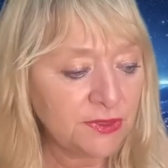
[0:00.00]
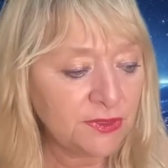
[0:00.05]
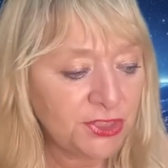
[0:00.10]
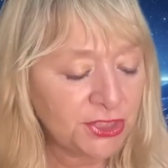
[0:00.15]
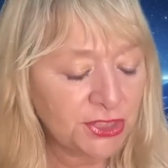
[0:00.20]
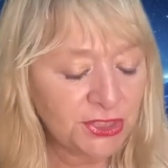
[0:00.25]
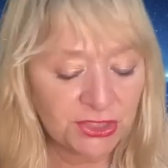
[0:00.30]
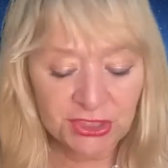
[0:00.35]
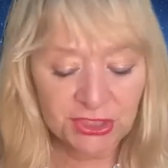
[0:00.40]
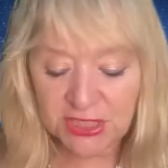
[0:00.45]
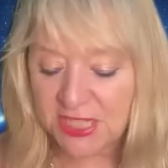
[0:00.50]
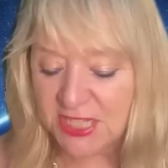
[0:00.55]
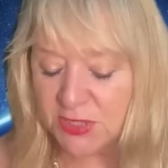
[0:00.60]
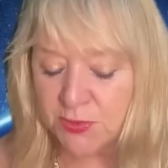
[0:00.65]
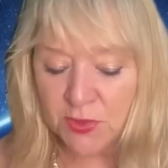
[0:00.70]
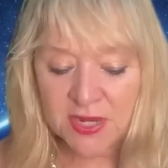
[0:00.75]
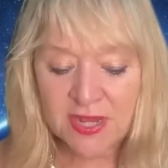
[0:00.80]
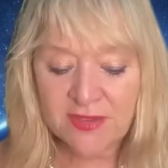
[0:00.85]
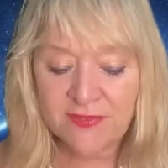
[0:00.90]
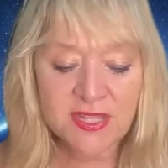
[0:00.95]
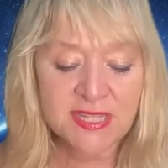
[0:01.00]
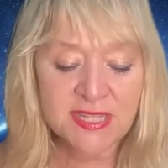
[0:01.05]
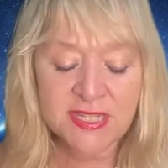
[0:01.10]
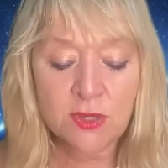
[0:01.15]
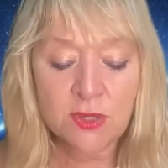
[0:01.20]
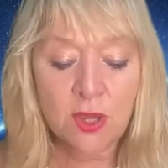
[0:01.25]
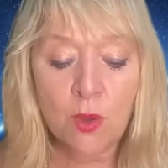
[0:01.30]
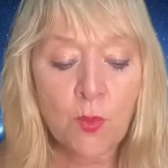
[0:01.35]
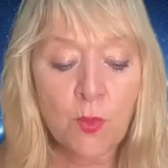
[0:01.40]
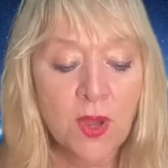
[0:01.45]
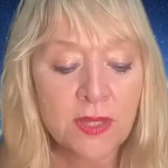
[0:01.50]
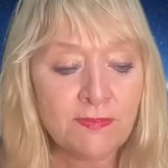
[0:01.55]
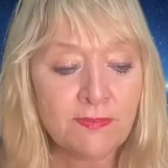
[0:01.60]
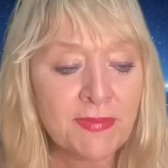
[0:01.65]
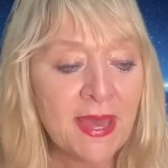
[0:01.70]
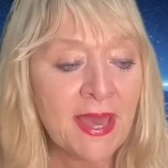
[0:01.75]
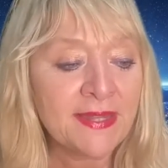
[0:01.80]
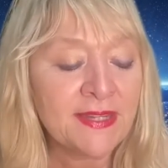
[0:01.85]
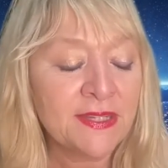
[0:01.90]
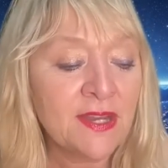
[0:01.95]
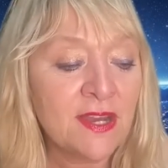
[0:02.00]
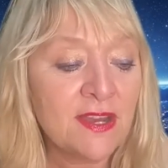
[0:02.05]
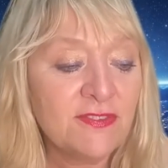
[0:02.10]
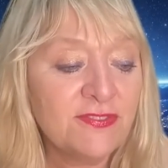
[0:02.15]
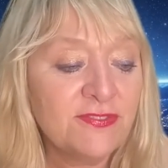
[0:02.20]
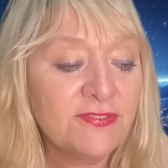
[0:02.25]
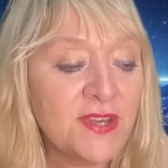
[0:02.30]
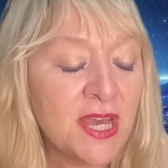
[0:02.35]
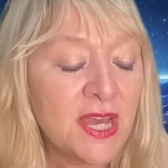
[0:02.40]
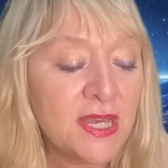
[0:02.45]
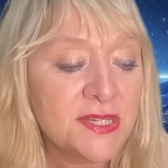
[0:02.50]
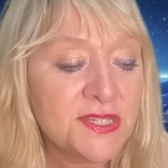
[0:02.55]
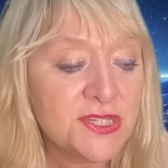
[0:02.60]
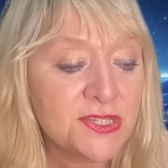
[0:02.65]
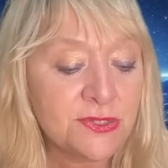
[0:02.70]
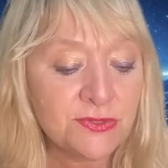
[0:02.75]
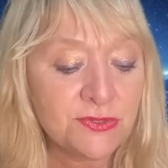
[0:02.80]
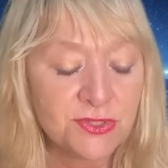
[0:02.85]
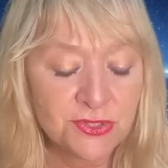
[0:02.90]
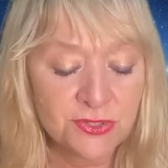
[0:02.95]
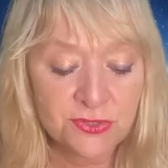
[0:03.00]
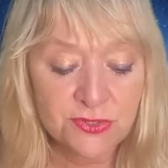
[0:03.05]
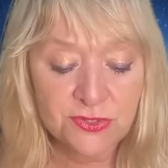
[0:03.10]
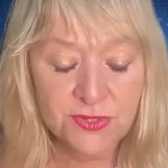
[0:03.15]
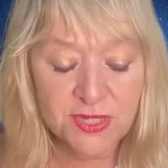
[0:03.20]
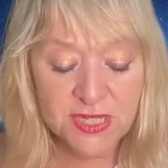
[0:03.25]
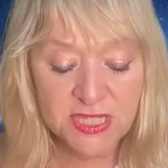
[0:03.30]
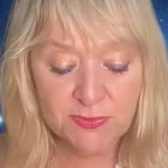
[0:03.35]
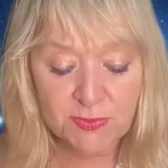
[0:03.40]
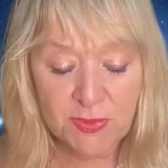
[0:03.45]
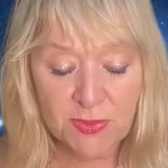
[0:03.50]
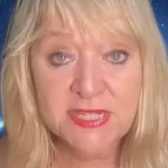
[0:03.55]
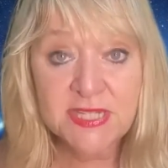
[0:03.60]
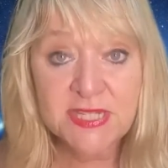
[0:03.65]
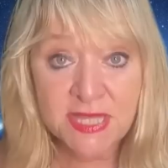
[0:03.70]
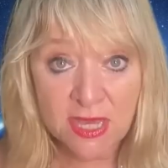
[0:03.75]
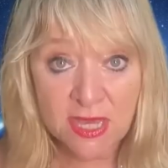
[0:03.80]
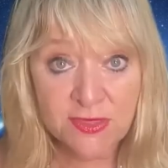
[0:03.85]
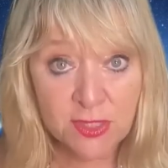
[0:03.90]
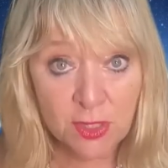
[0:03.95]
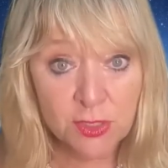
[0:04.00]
just whatever. There's not a word bad enough to express that.